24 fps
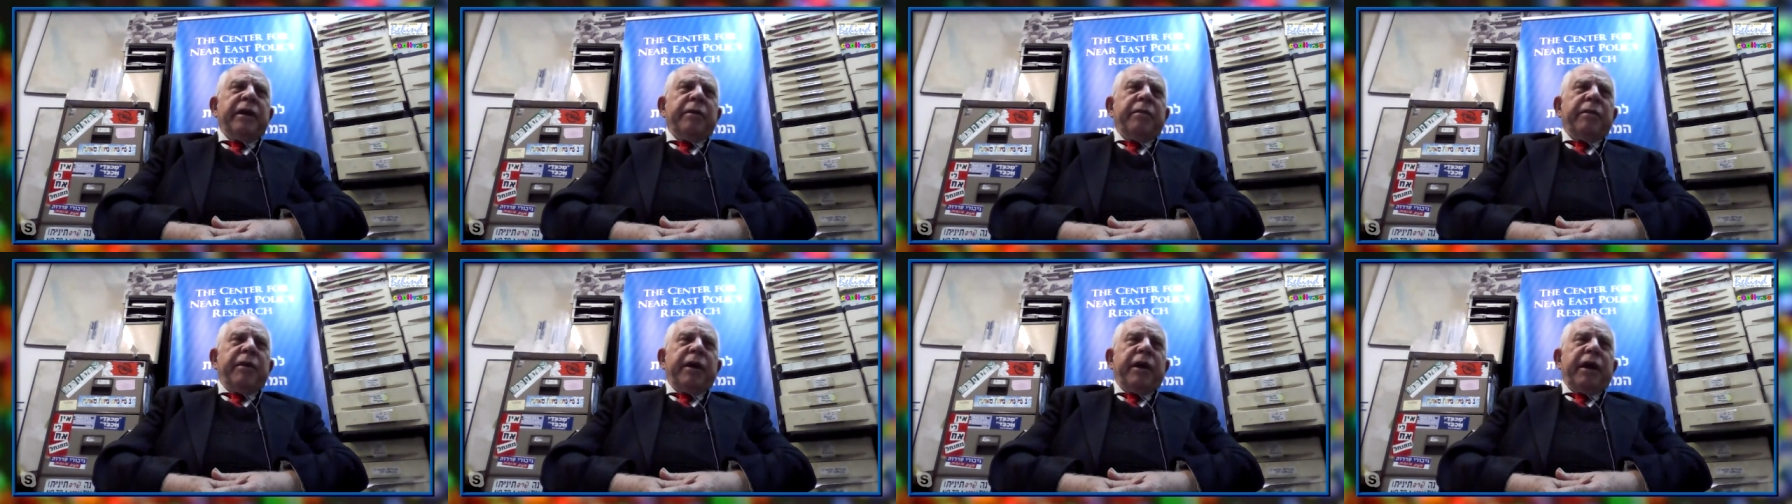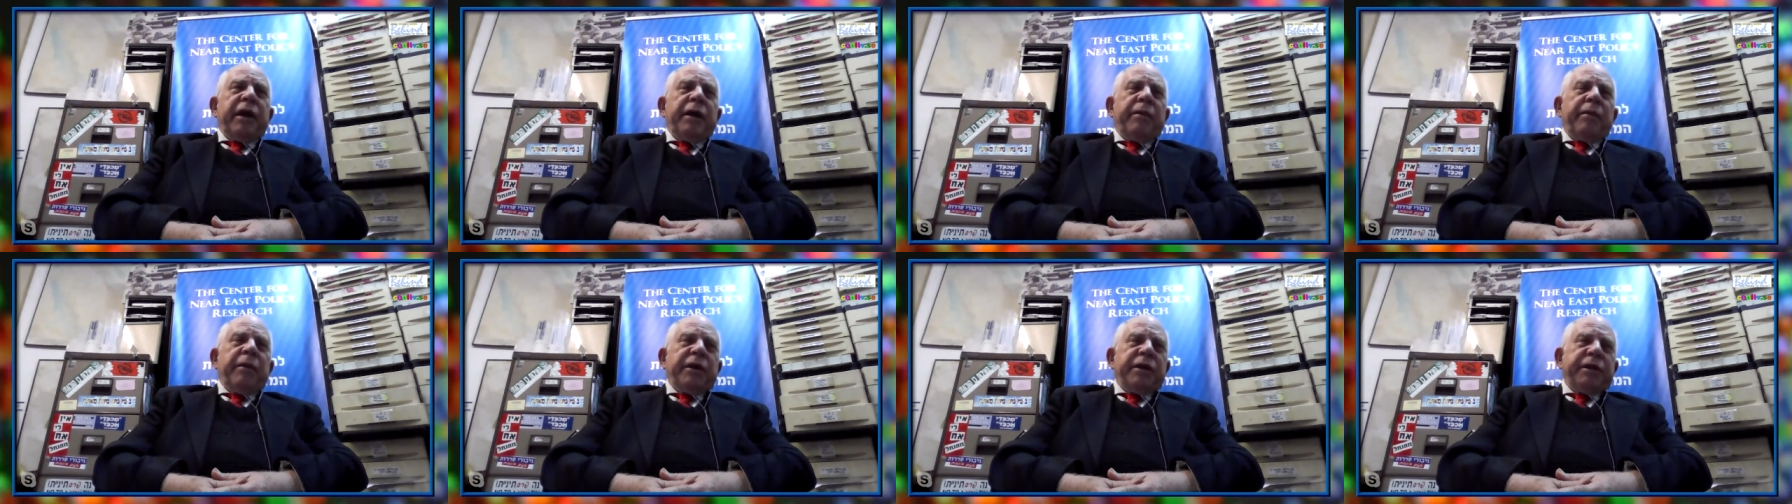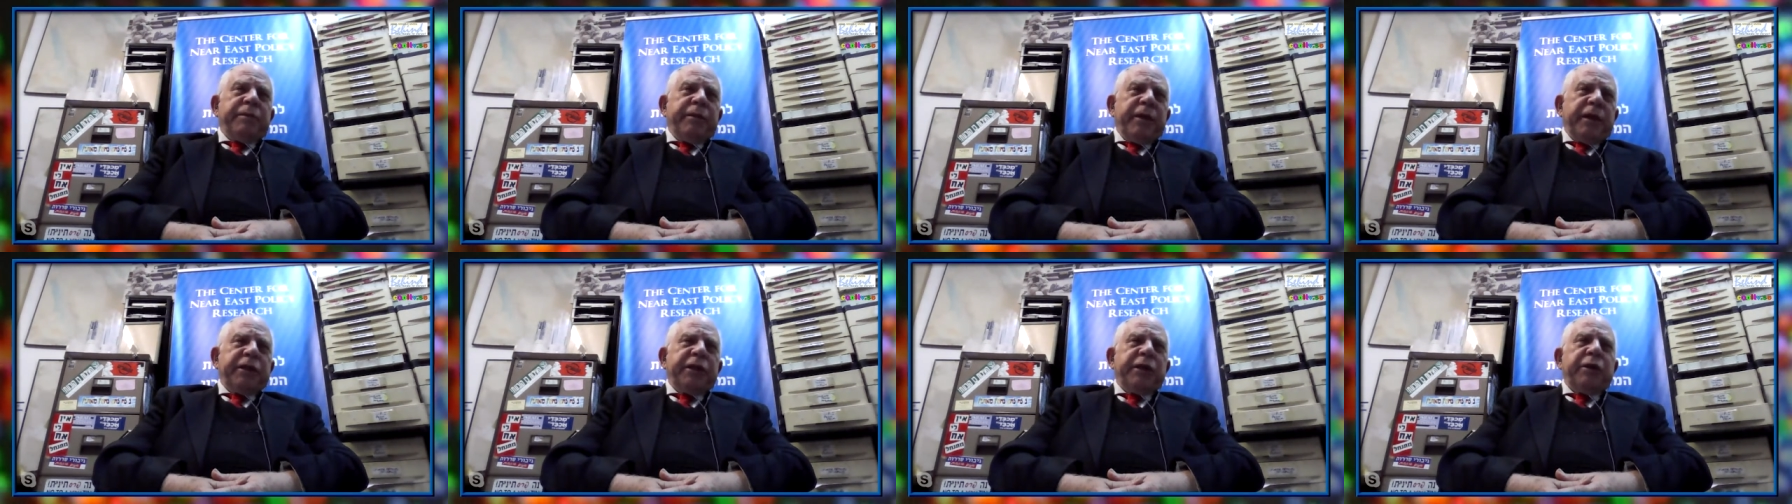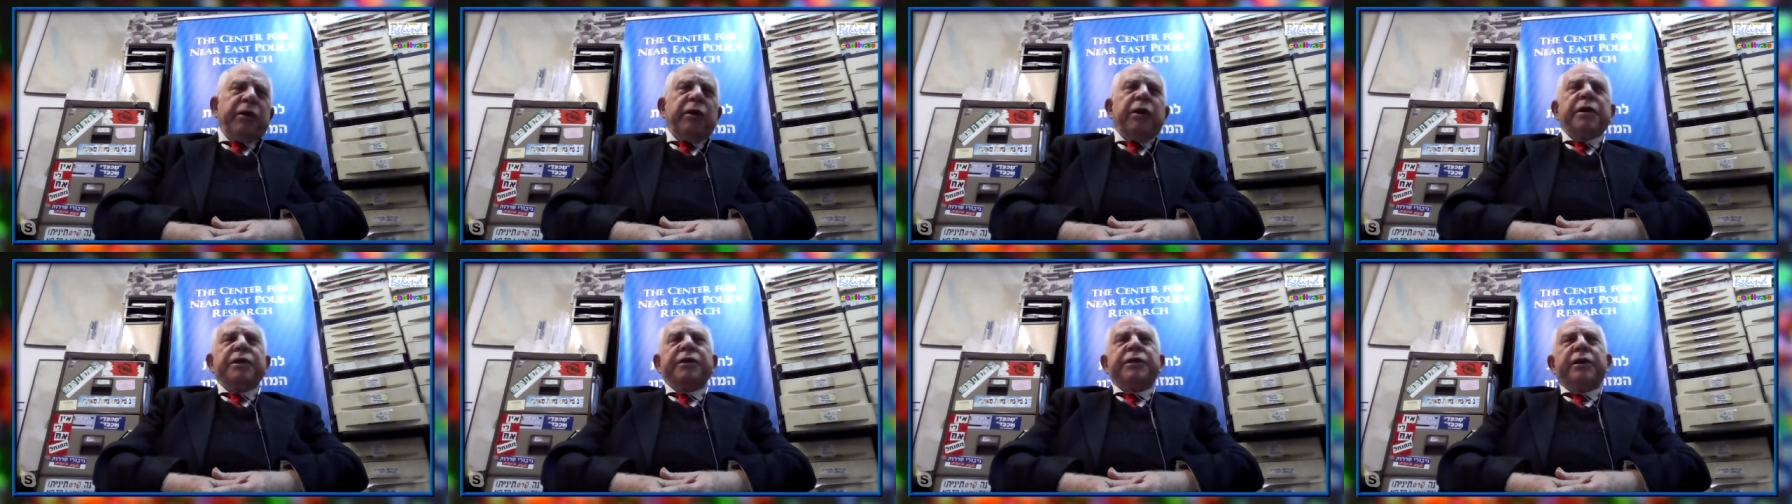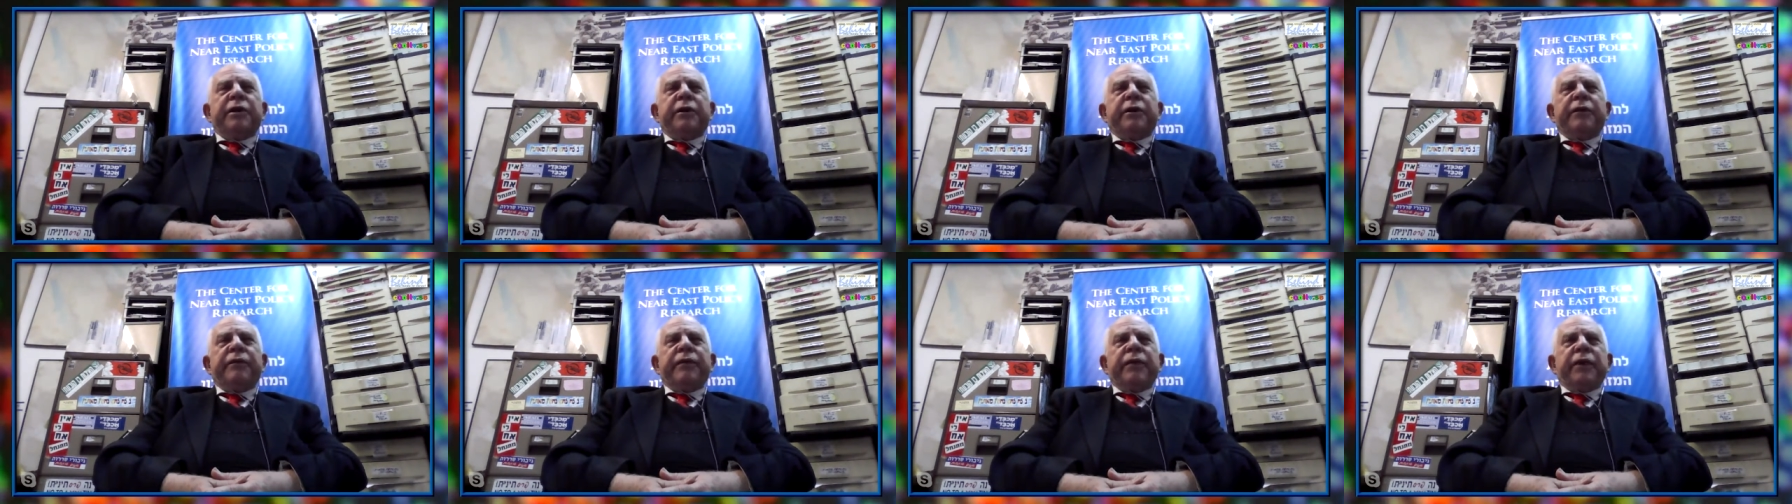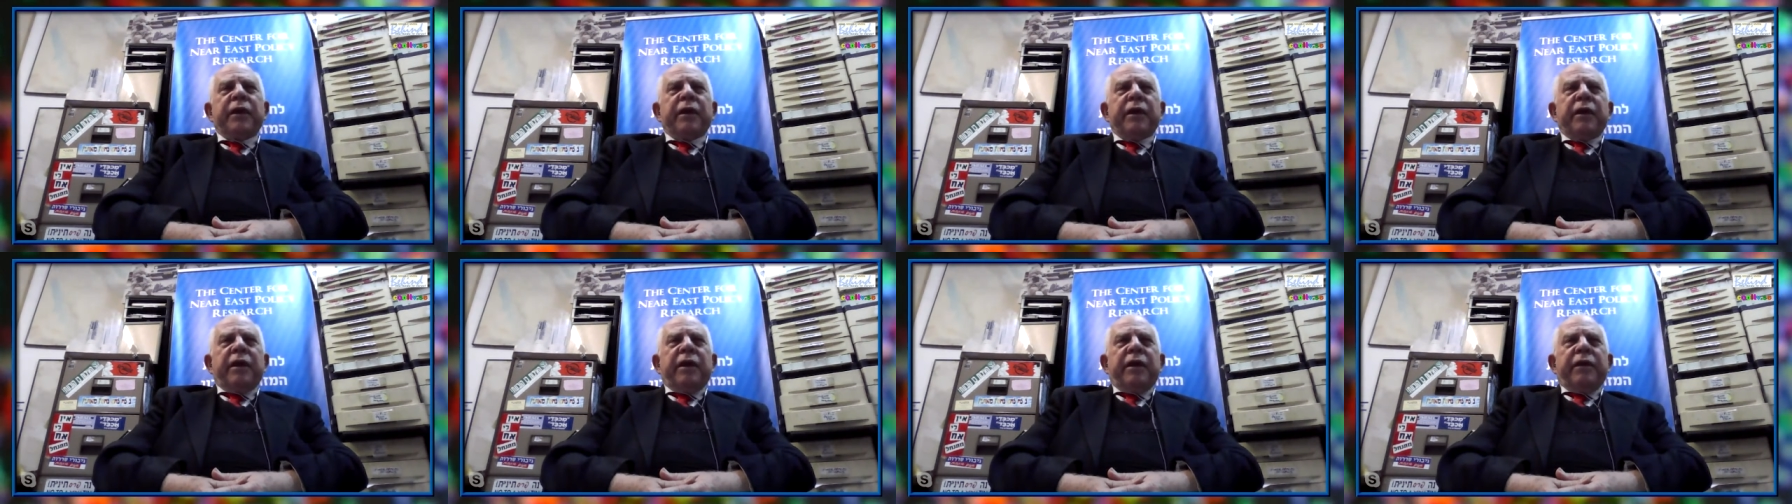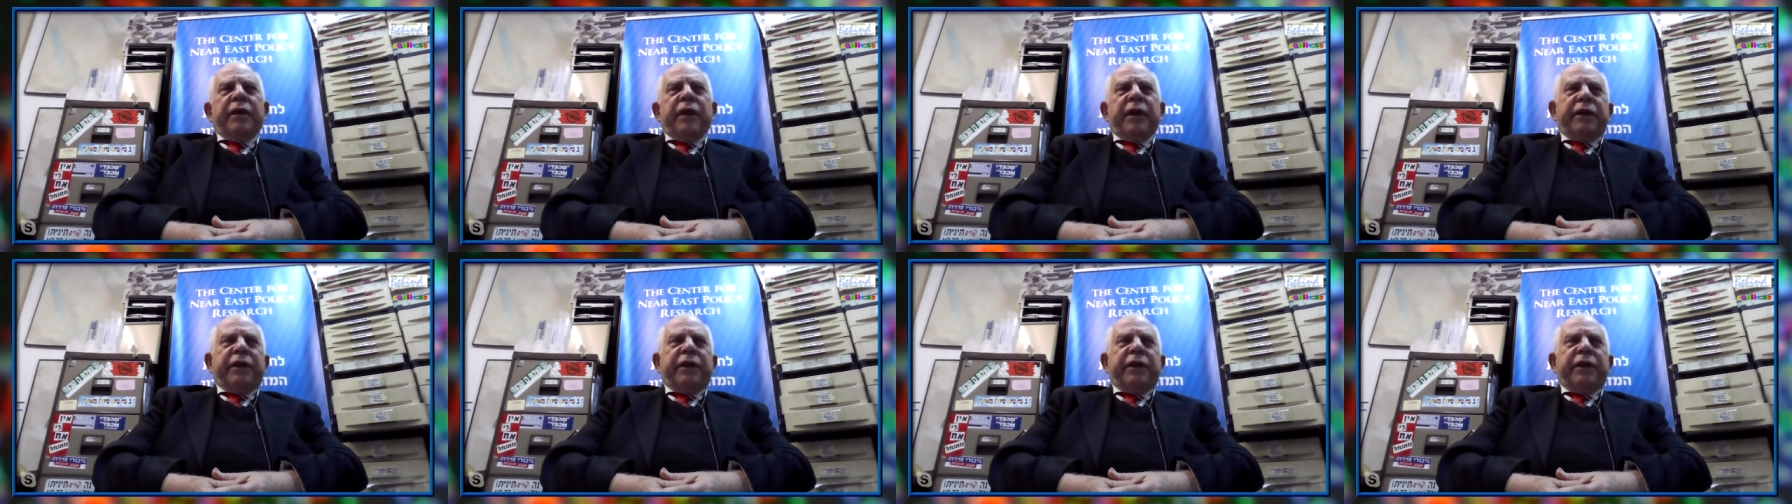But I must mention also that